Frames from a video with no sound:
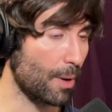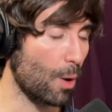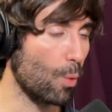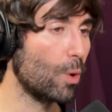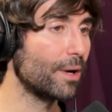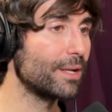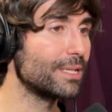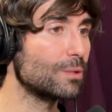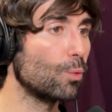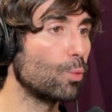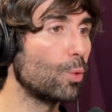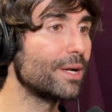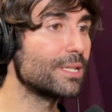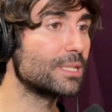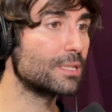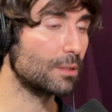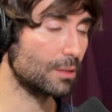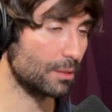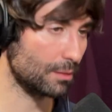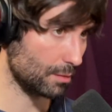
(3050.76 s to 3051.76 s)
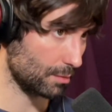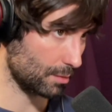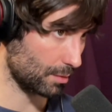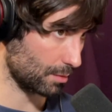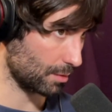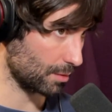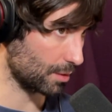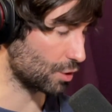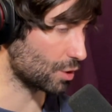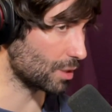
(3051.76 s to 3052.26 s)
what is?
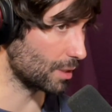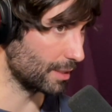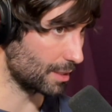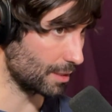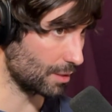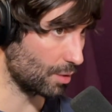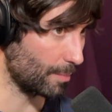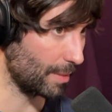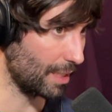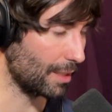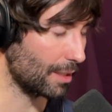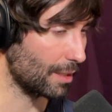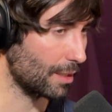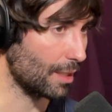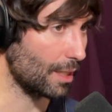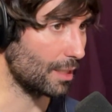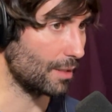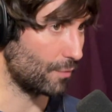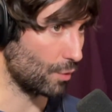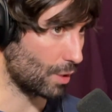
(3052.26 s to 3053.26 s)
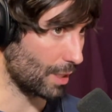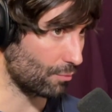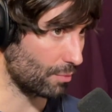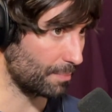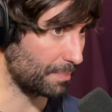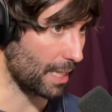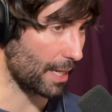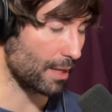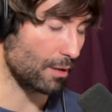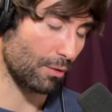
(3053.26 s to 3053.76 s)
Just listen to me, and if you can
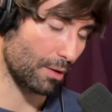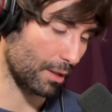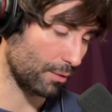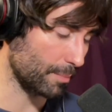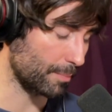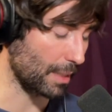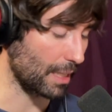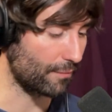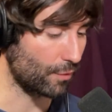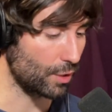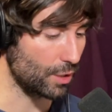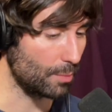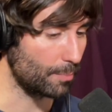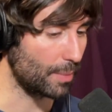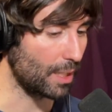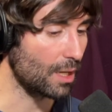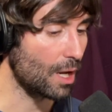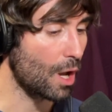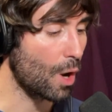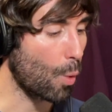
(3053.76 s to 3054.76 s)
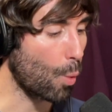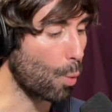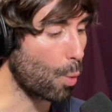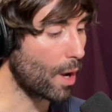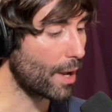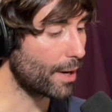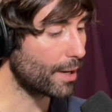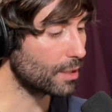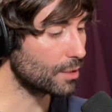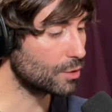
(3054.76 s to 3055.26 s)
reply, or I'll reply for you. But
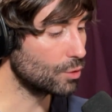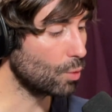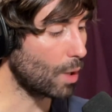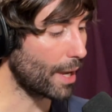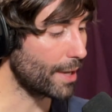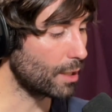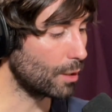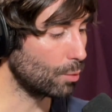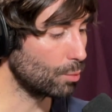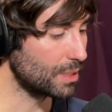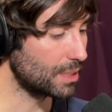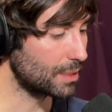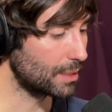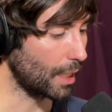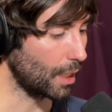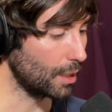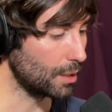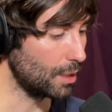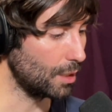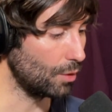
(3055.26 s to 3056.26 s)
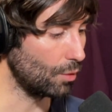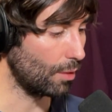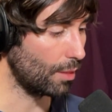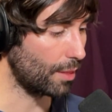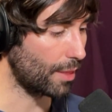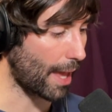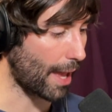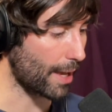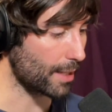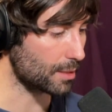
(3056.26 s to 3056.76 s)
where do I always tell you
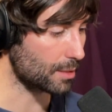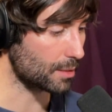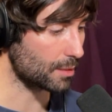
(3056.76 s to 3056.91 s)
that